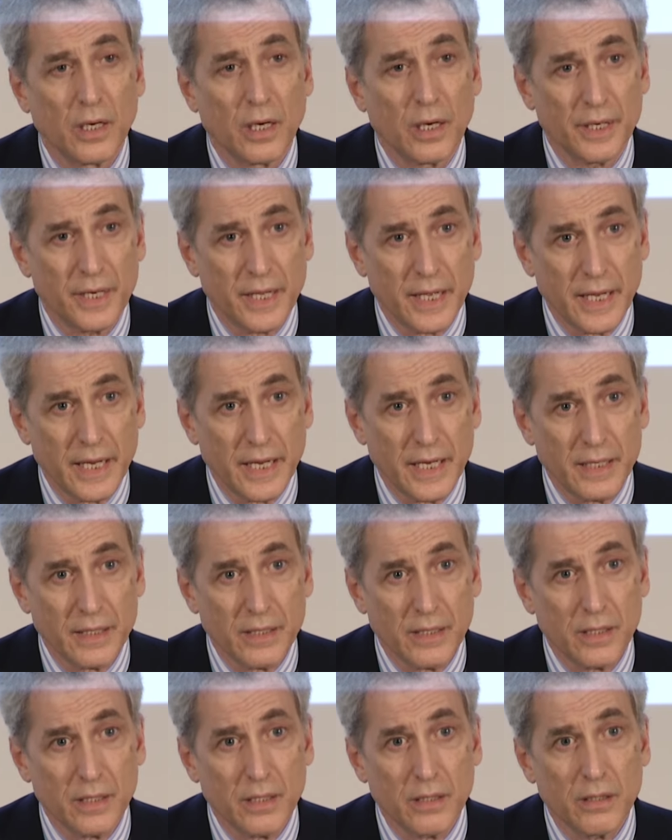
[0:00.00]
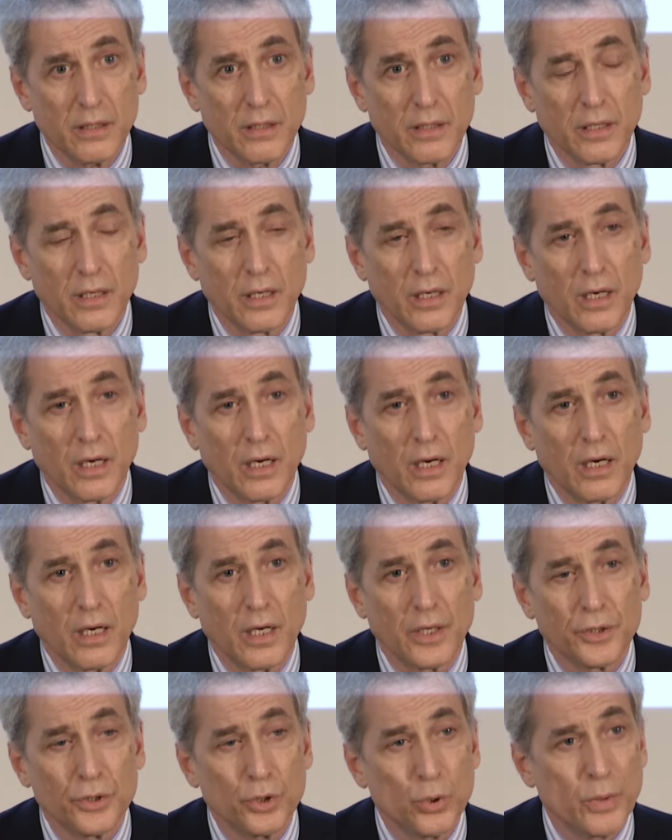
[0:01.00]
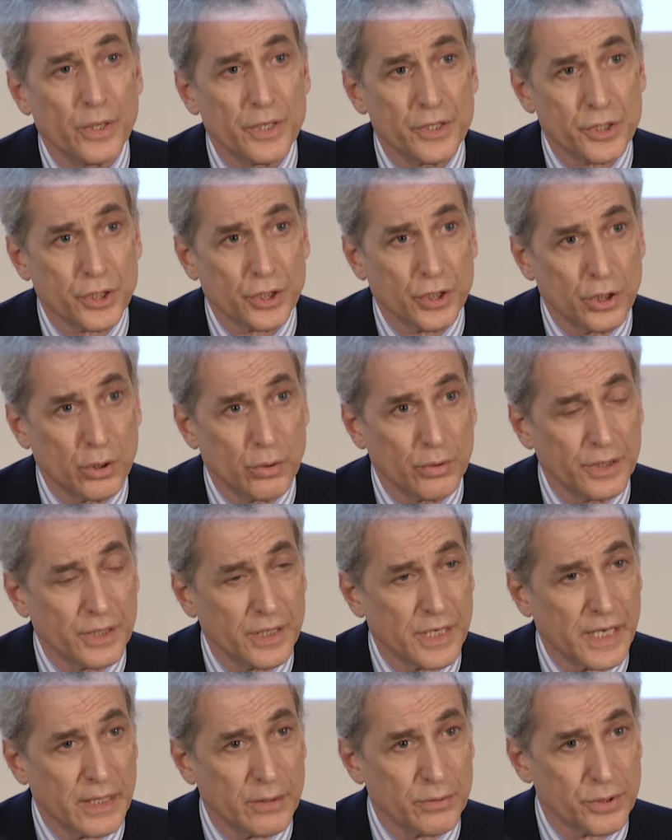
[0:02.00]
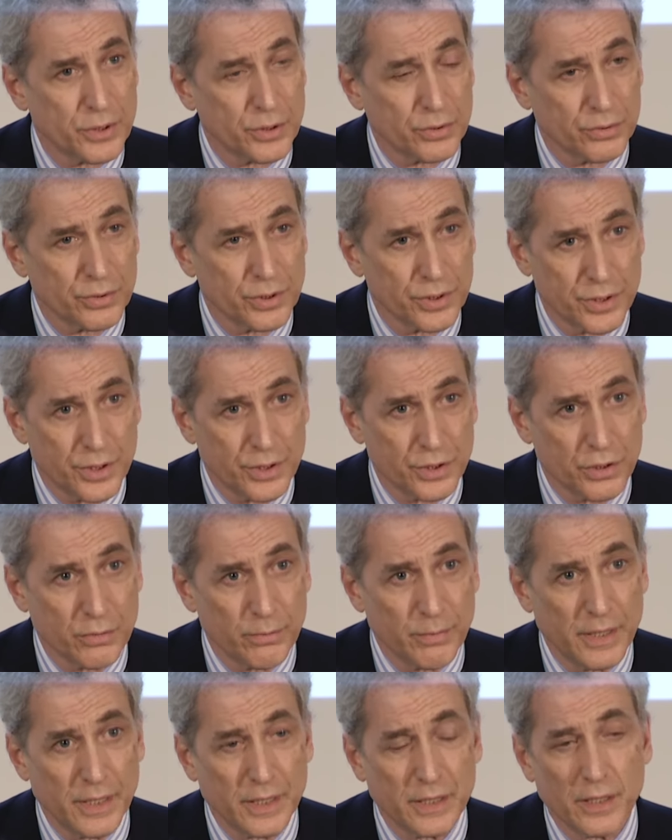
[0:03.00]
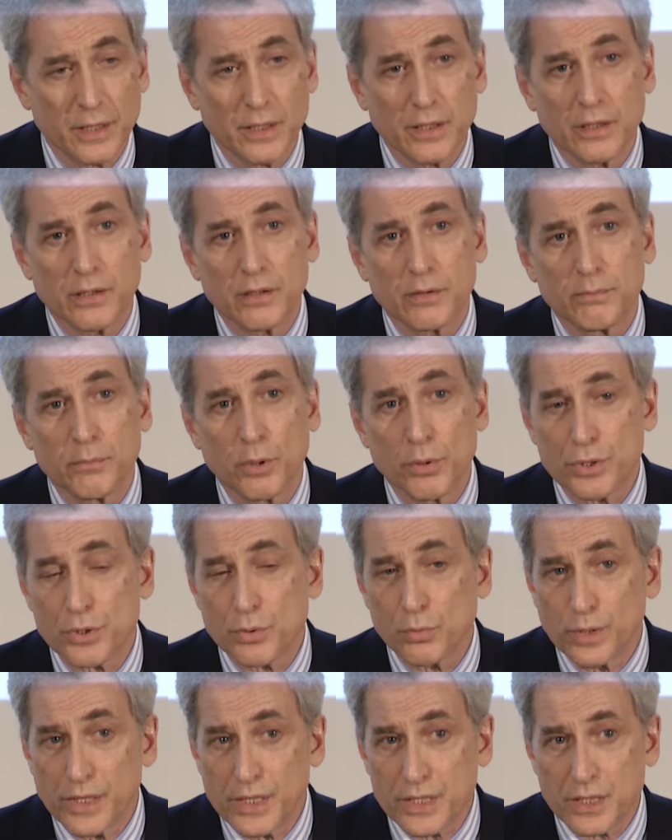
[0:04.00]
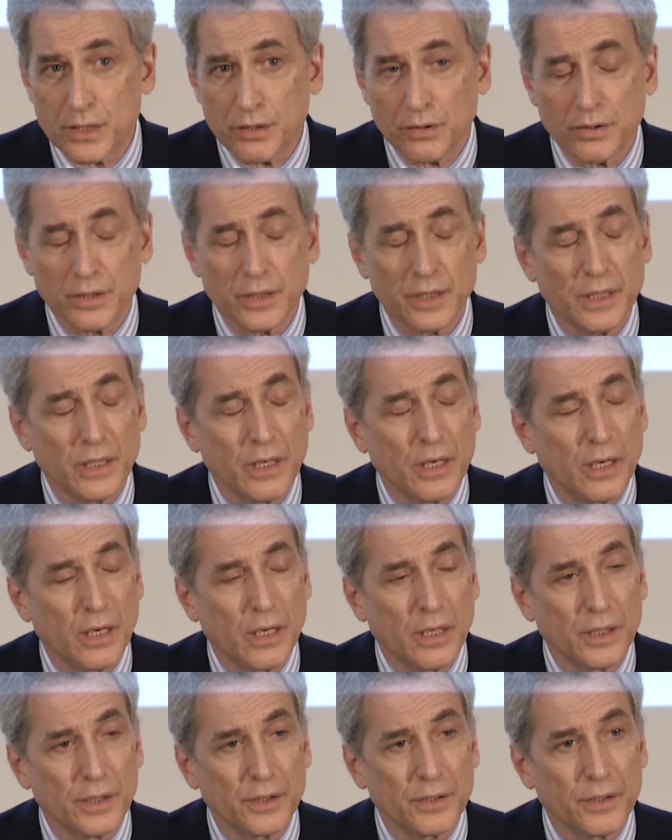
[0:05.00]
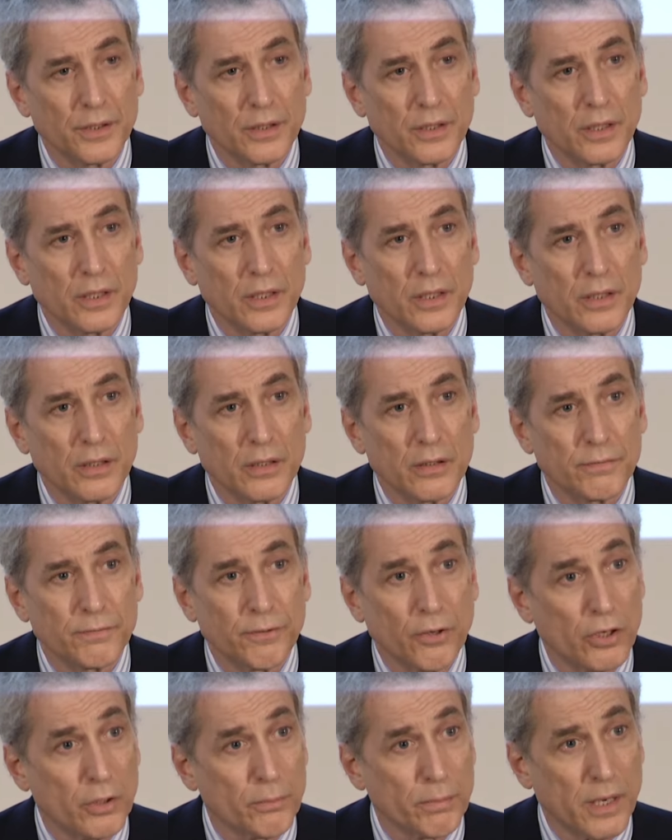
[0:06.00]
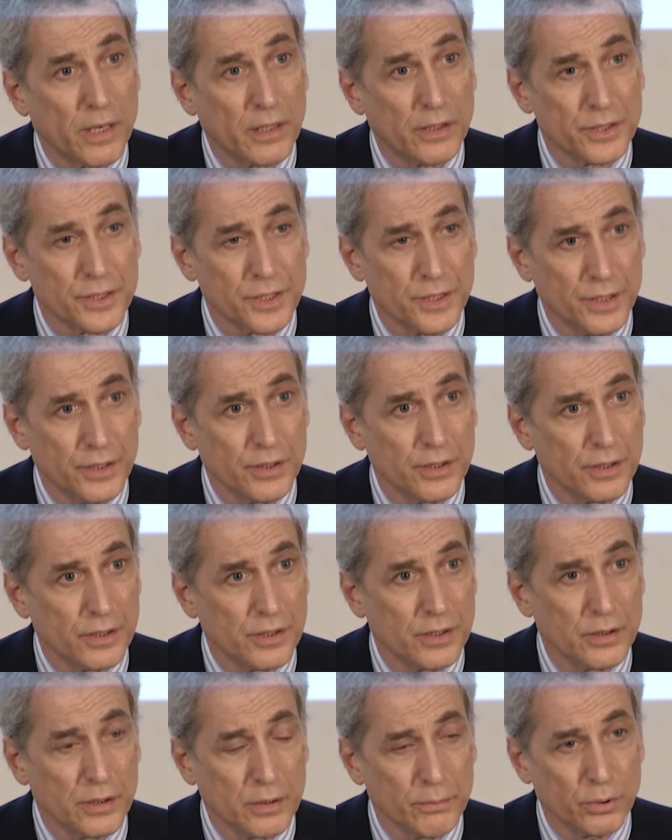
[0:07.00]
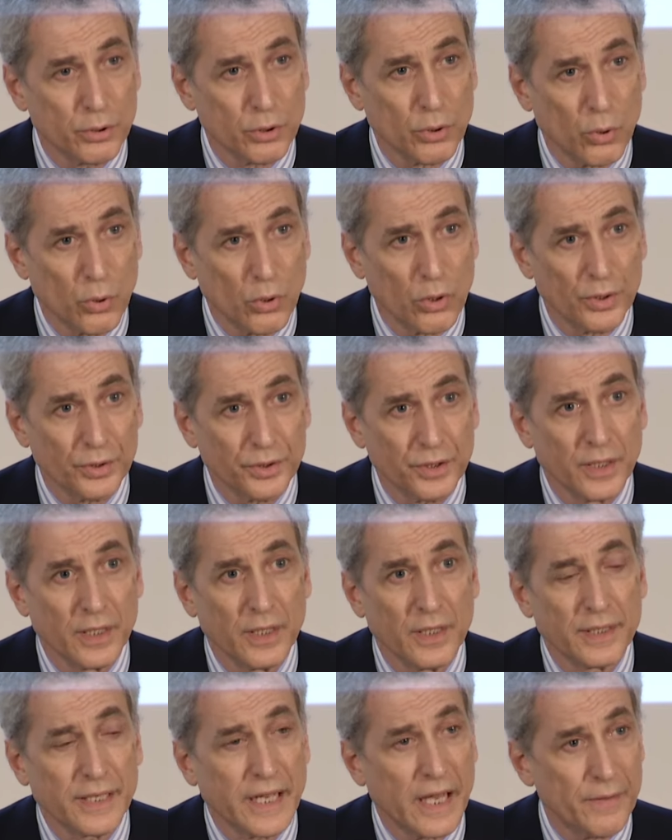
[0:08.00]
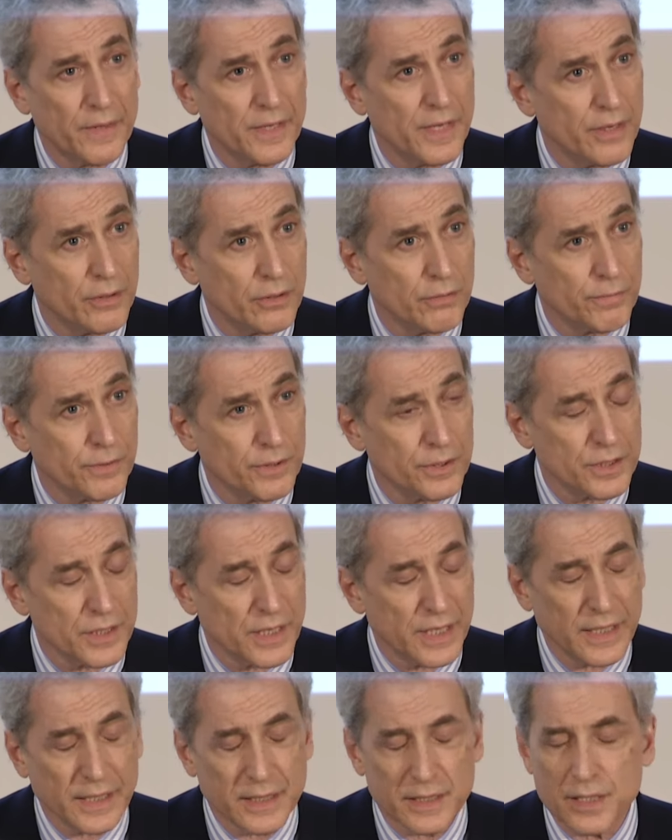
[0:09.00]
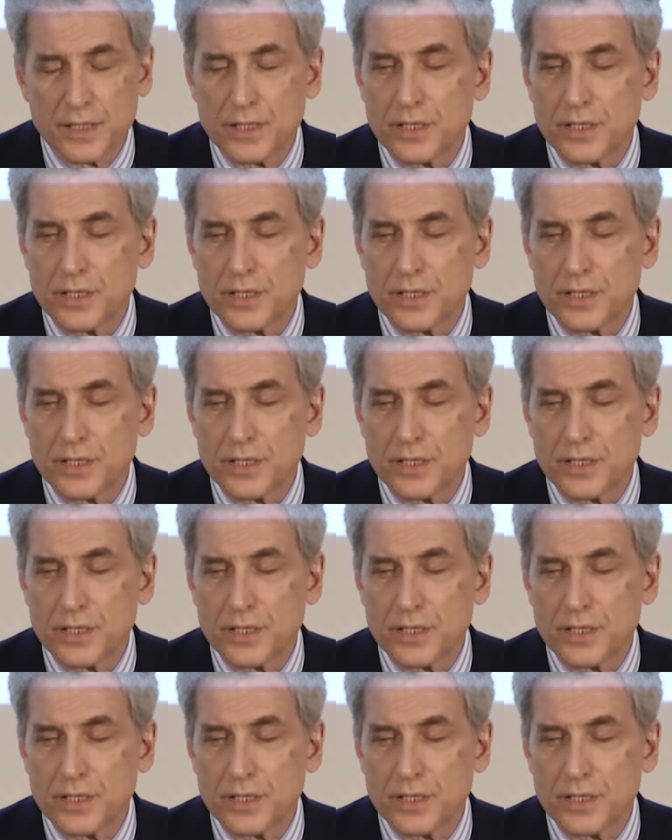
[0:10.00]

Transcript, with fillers: on Haiti, on U N Security Council decision-making, most recently on uh, foreign policy in India, a book called Can the Elephant Dance?